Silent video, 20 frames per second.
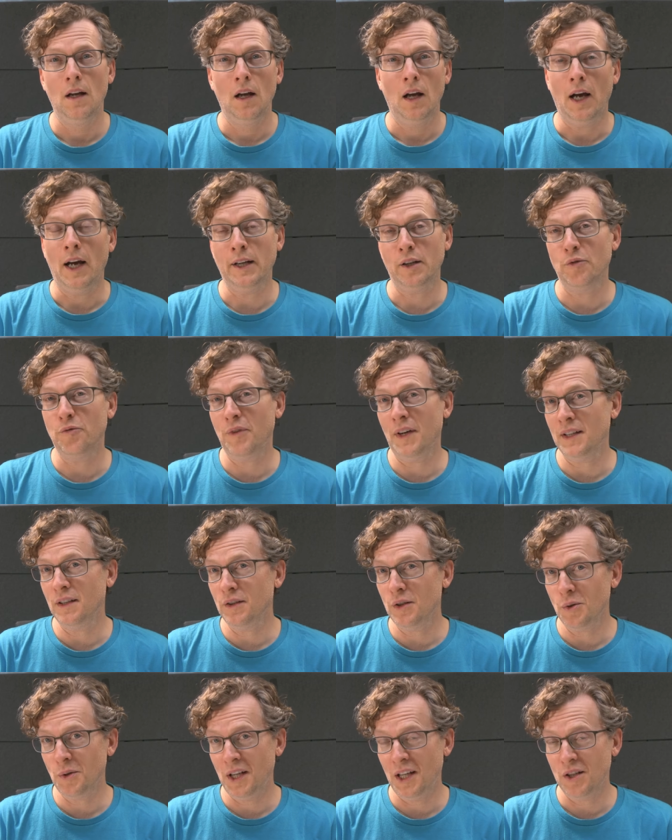I could find a
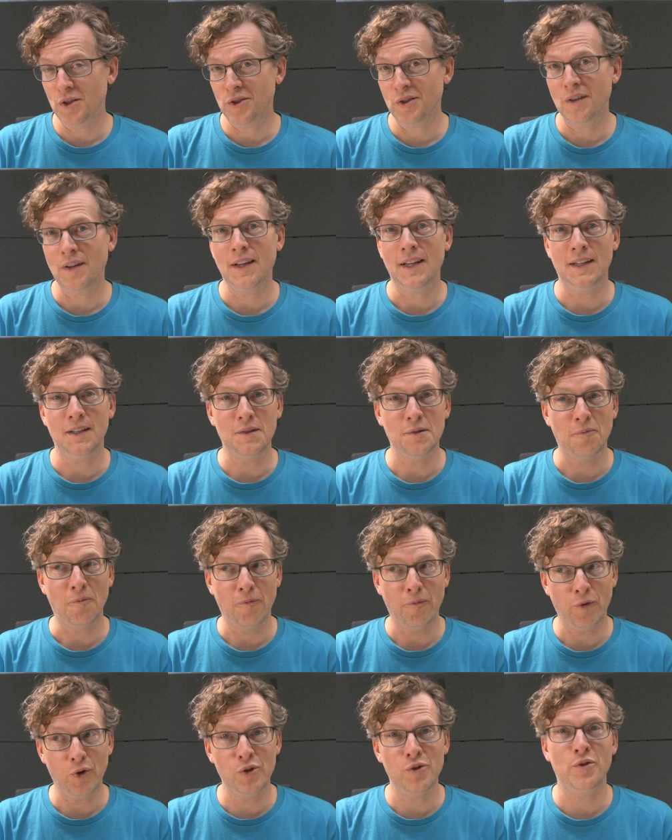location that is
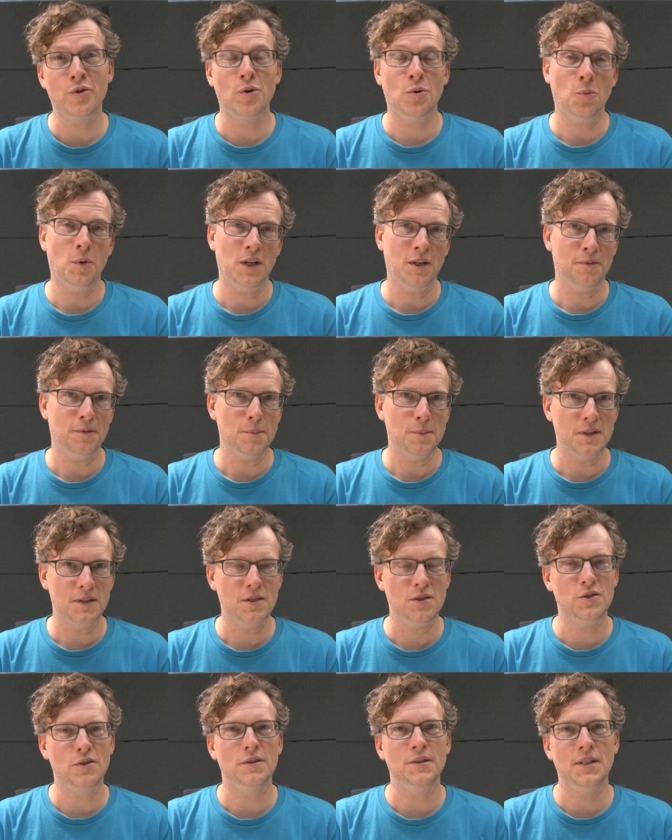further away from the
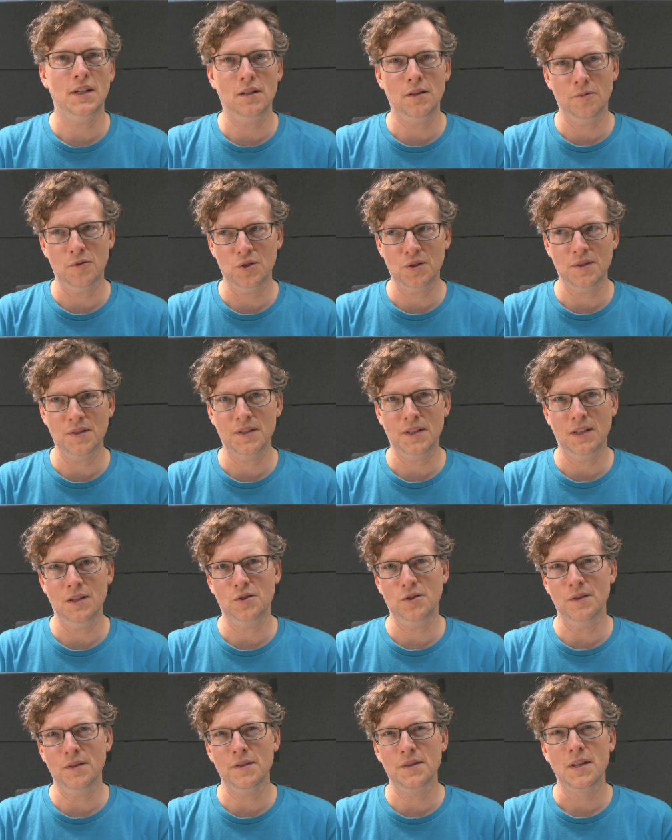digital television
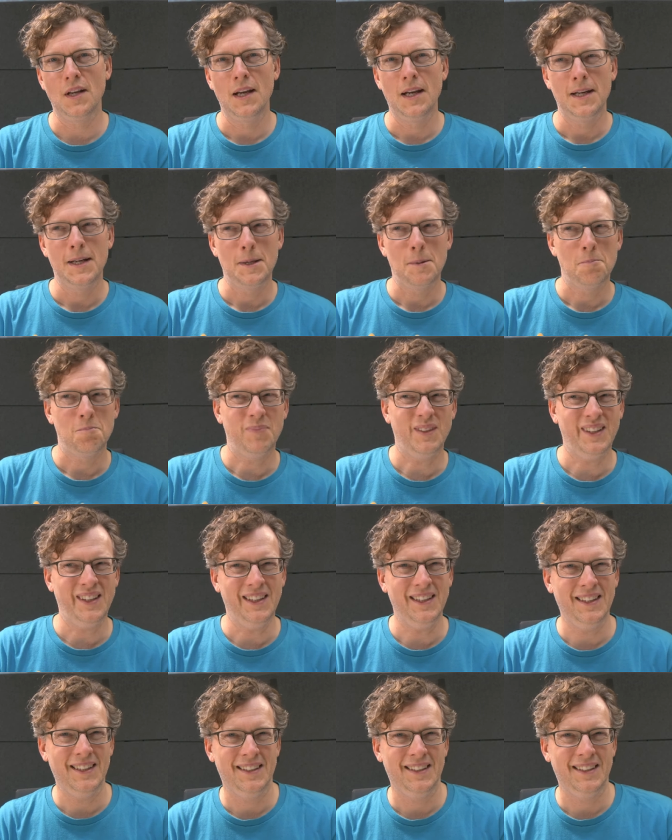stations, but